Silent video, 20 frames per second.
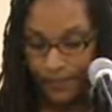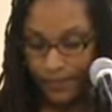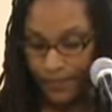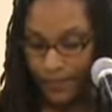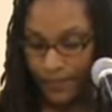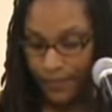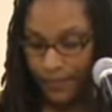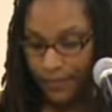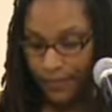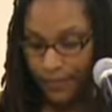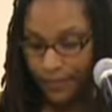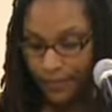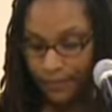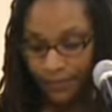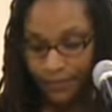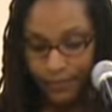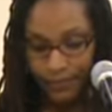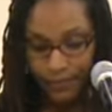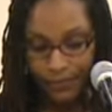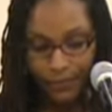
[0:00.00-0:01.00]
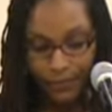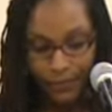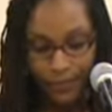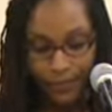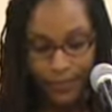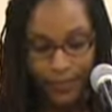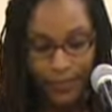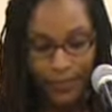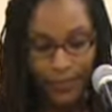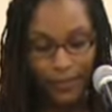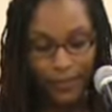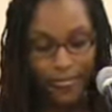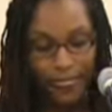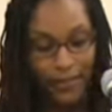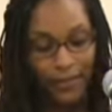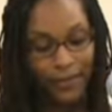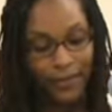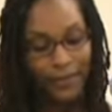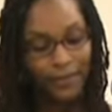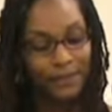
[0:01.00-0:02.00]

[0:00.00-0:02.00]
(silence)